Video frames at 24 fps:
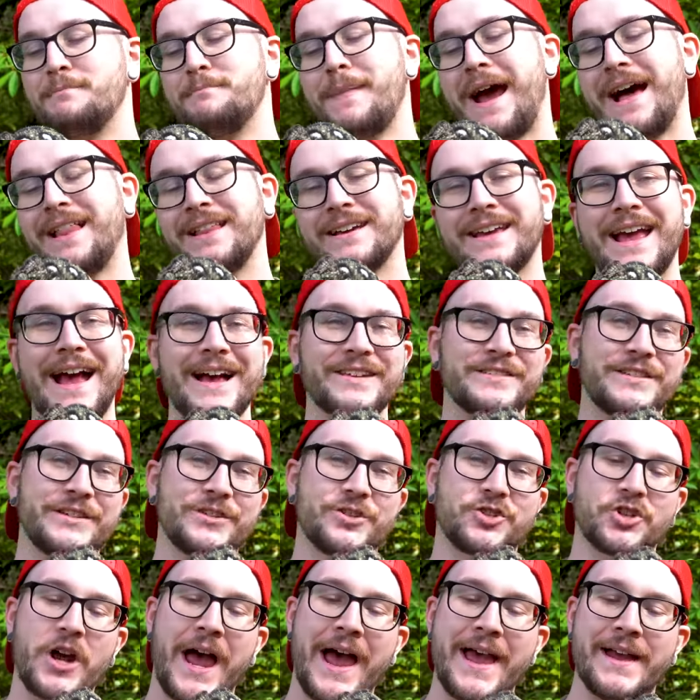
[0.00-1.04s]
a Malagasy
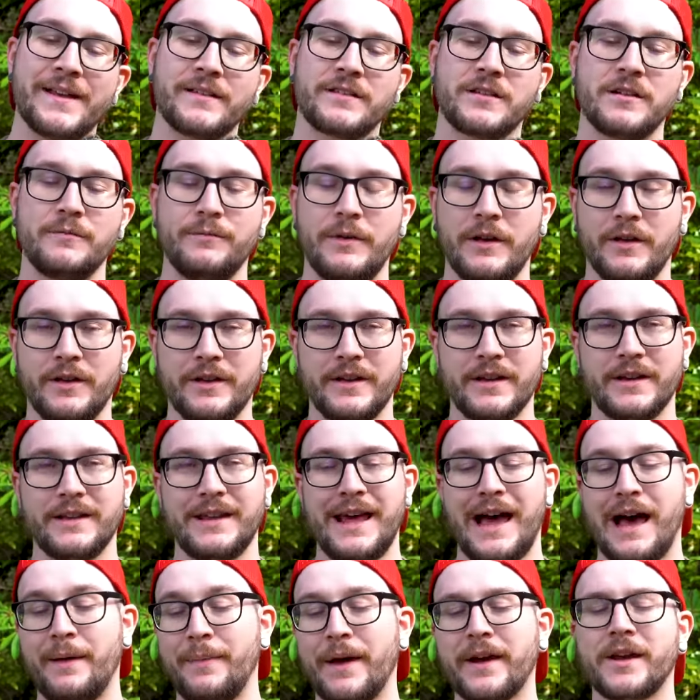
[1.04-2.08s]
giant chameleon.
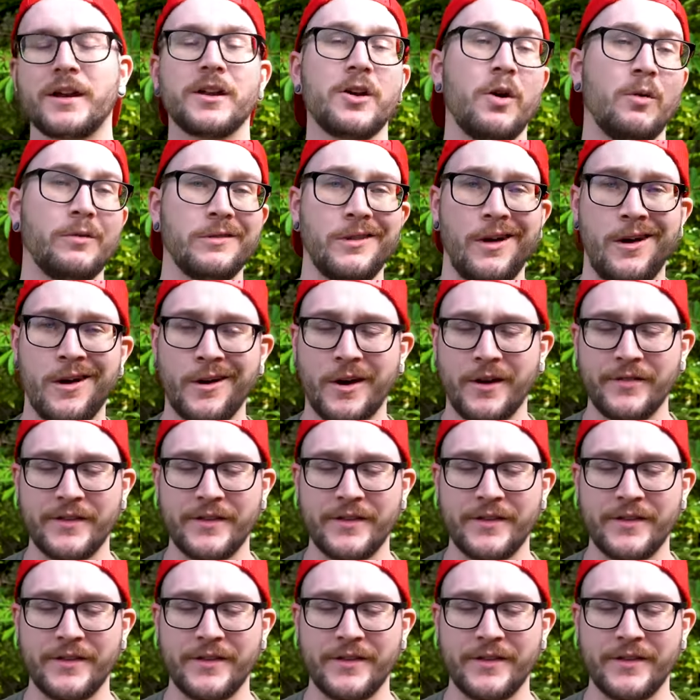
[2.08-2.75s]
Now, I'm not gonna go long